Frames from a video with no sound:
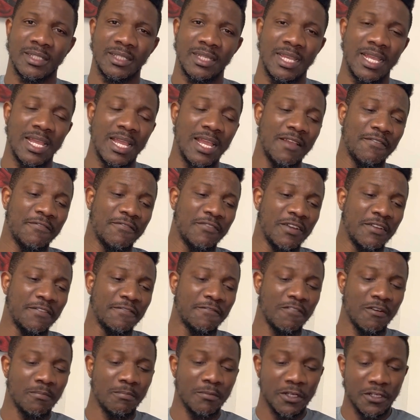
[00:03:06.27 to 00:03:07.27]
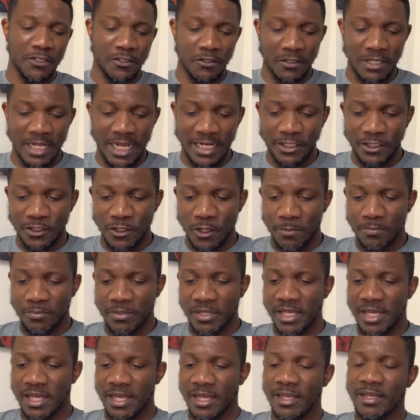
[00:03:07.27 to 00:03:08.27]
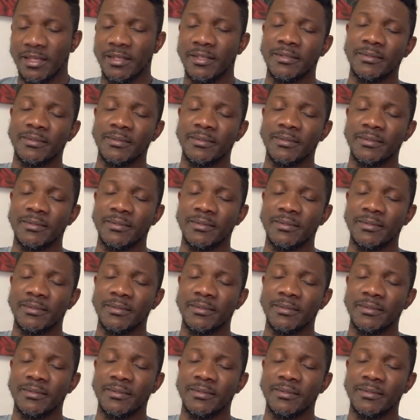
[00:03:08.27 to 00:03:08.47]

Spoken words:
Every information I drop here,